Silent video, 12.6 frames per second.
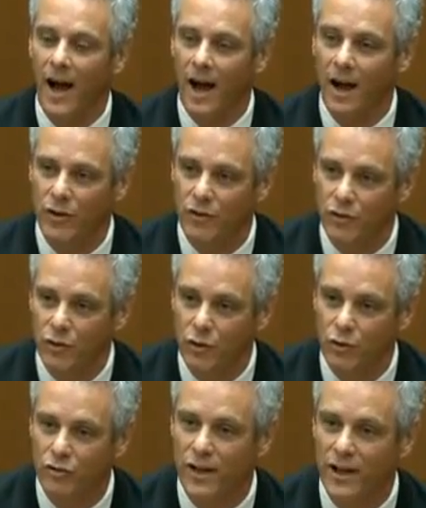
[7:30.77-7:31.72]
I'm just
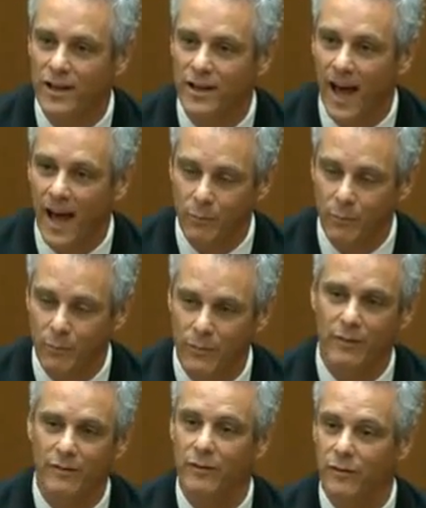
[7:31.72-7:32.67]
using that
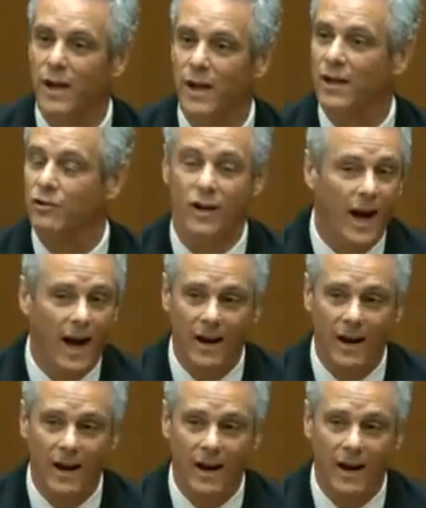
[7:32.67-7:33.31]
bit of information.